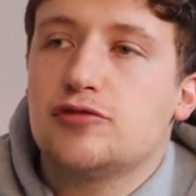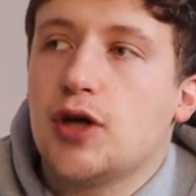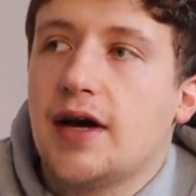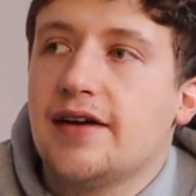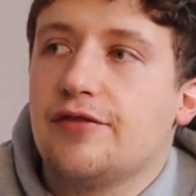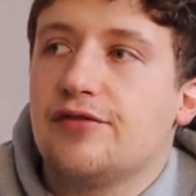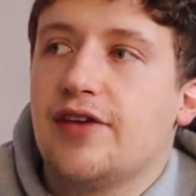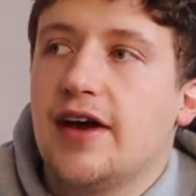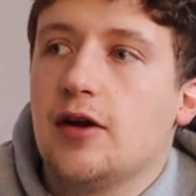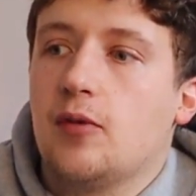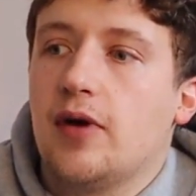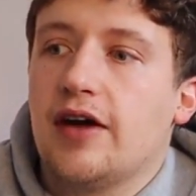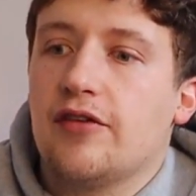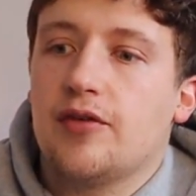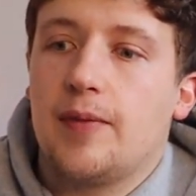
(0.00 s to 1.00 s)
tried to fade
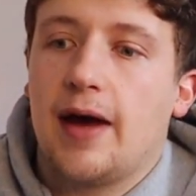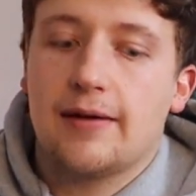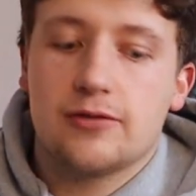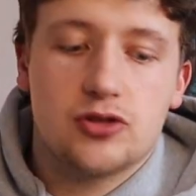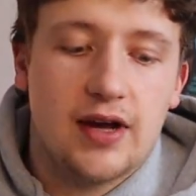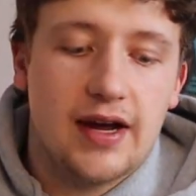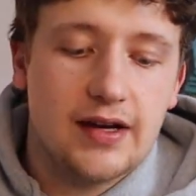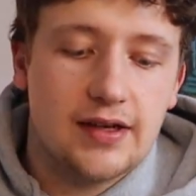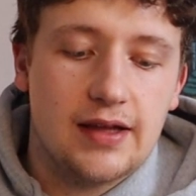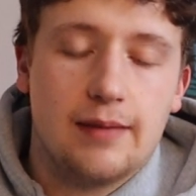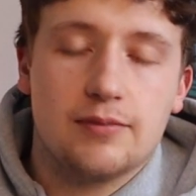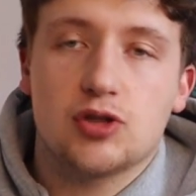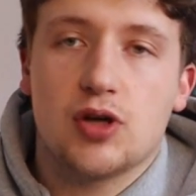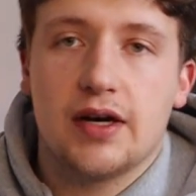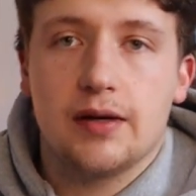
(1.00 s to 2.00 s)
away from abstract because
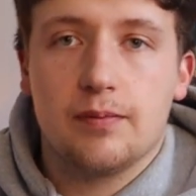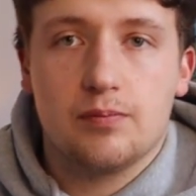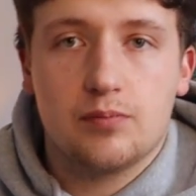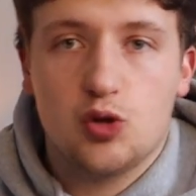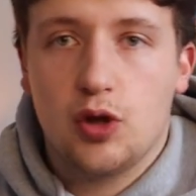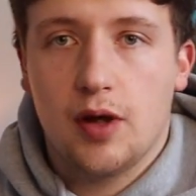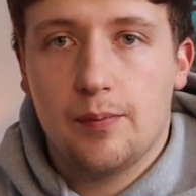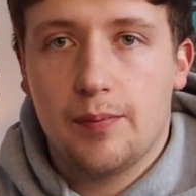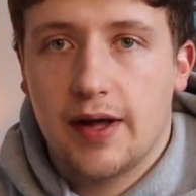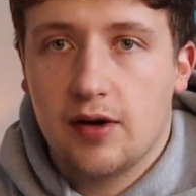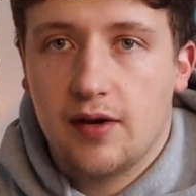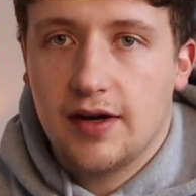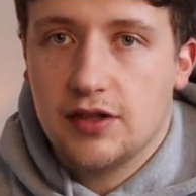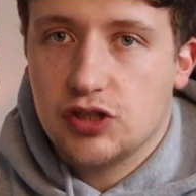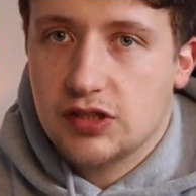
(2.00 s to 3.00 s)
I'm trying to get
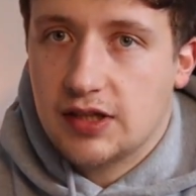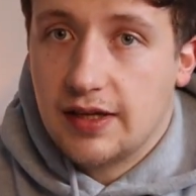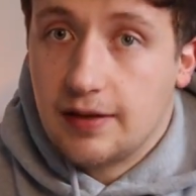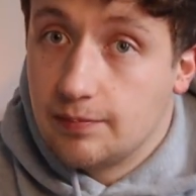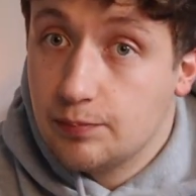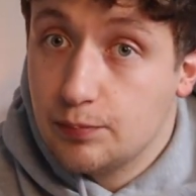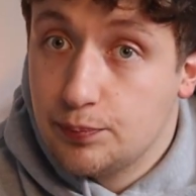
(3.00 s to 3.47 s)
better at just like